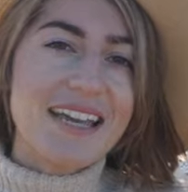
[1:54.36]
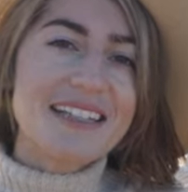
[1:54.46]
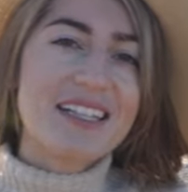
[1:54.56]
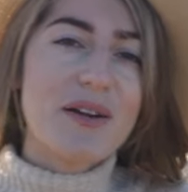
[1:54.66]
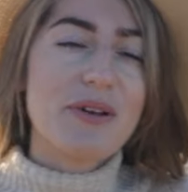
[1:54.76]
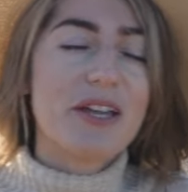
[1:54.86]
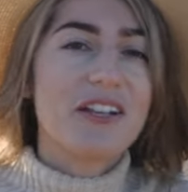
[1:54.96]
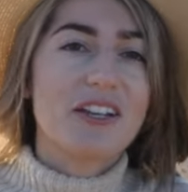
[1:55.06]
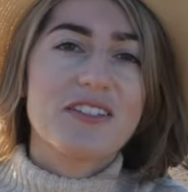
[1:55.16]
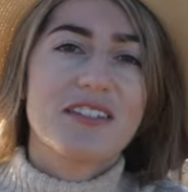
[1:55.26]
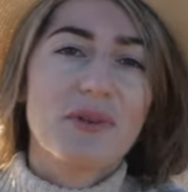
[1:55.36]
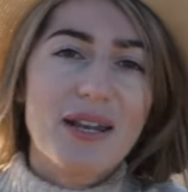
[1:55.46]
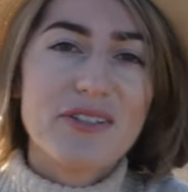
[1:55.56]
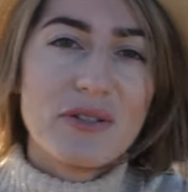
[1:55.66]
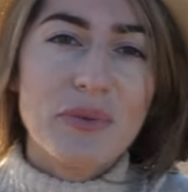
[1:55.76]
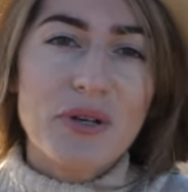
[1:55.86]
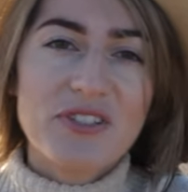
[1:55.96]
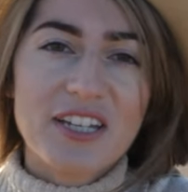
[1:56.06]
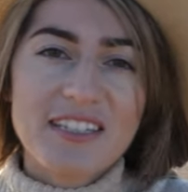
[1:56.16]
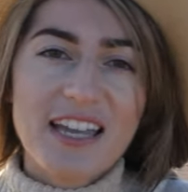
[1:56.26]
Next up, we're going to go to the Wellington Point
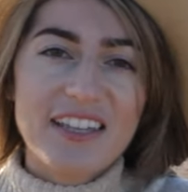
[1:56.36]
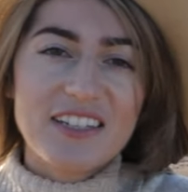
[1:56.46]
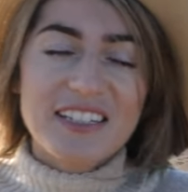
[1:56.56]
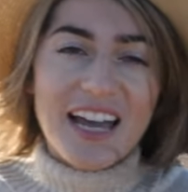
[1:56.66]
Jetty, and you can